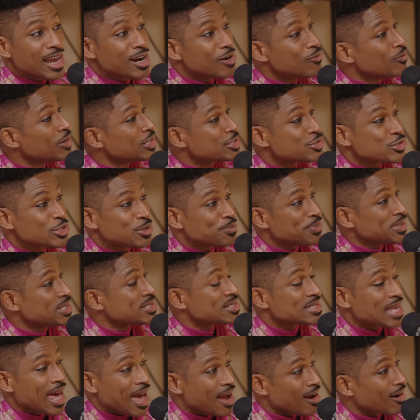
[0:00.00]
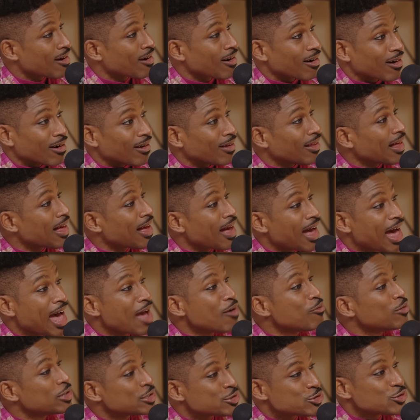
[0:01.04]
don't want you to be sad, girl. I
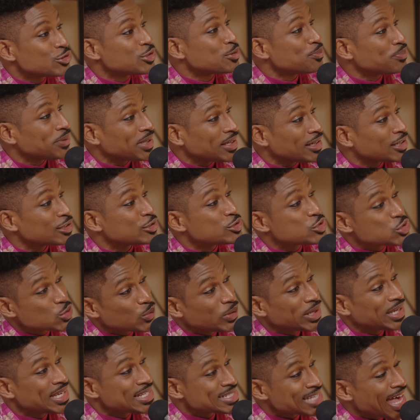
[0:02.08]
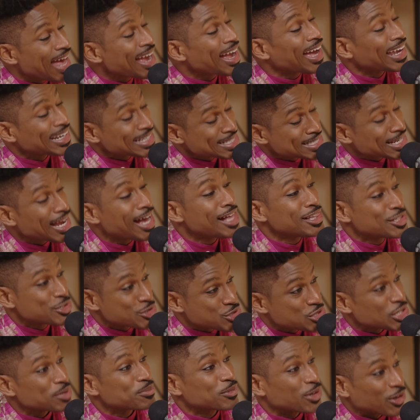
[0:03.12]
want you to be joyous. I got a
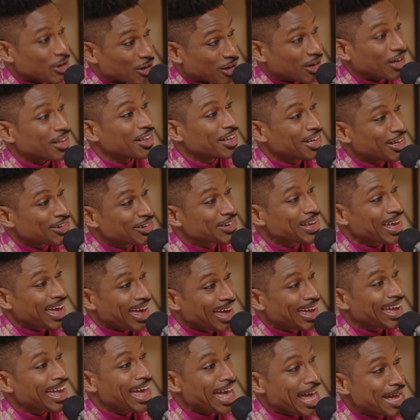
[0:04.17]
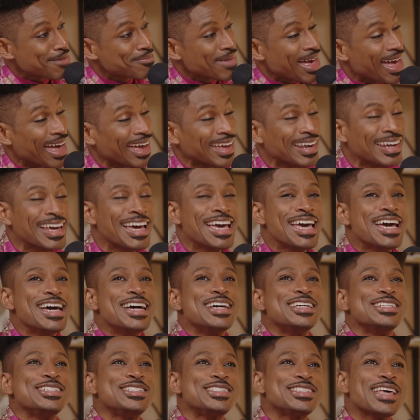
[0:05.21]
scholarship, girl. Okay. Amen.
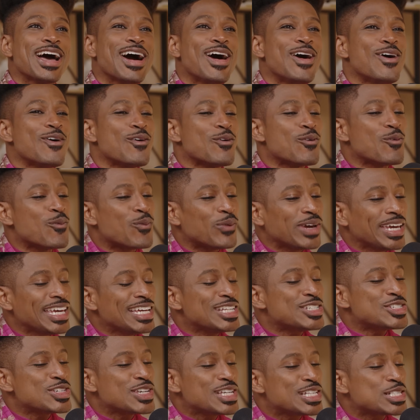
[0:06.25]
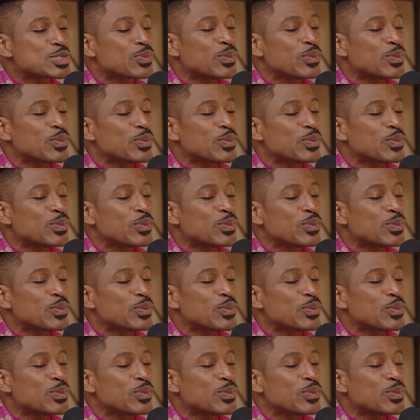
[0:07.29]
So we just